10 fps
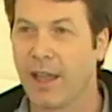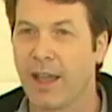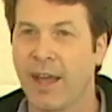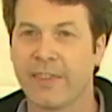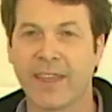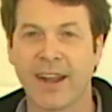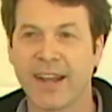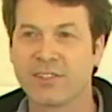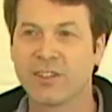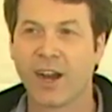And then
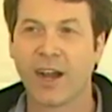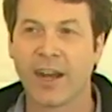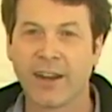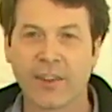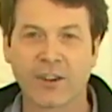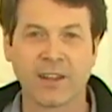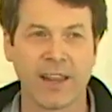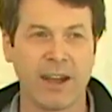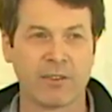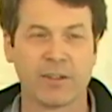I saw another
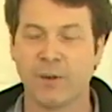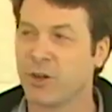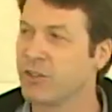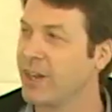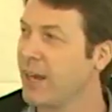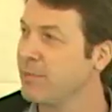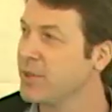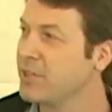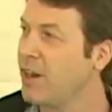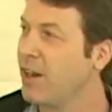cloud emerging out of
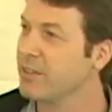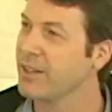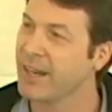basalt,